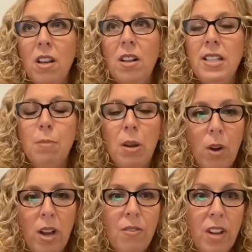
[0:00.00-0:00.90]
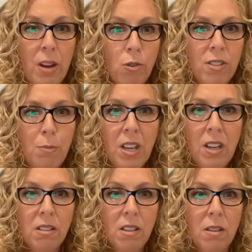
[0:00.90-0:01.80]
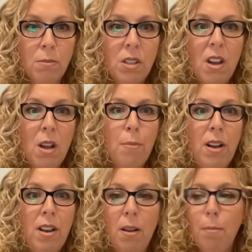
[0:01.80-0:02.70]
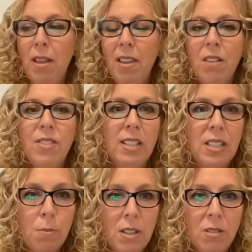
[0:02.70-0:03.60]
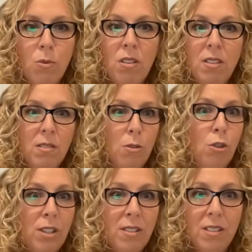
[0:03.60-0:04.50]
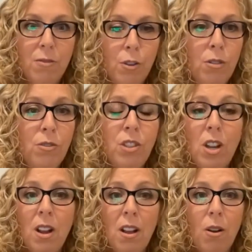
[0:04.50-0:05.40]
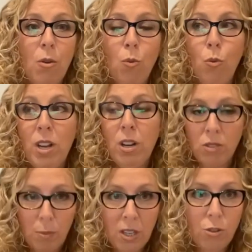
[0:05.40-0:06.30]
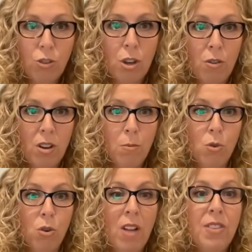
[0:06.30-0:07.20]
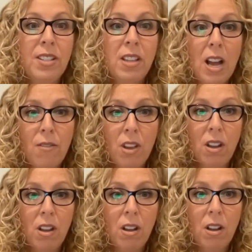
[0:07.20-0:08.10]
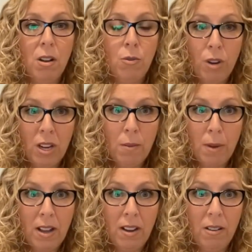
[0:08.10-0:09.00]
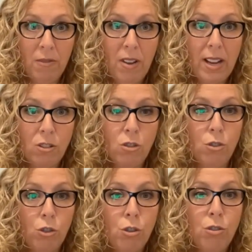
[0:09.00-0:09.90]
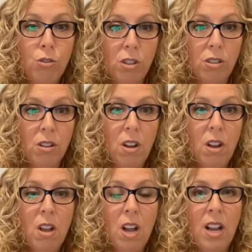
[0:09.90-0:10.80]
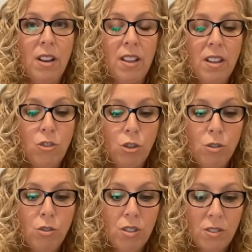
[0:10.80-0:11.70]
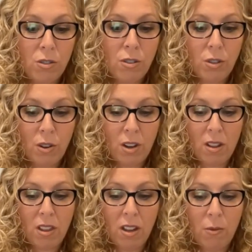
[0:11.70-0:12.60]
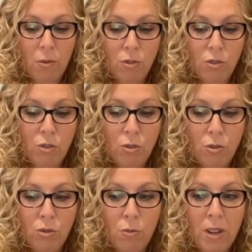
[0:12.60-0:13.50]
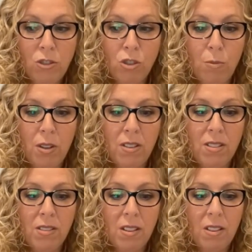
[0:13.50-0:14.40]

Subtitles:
at least my wife and I were on speaking terms, but by the end of 6 months with these lawyers involved, we don't speak to each other anymore. And this is having a really bad effect on the children. And I think children is also another thing I wanted to mention, because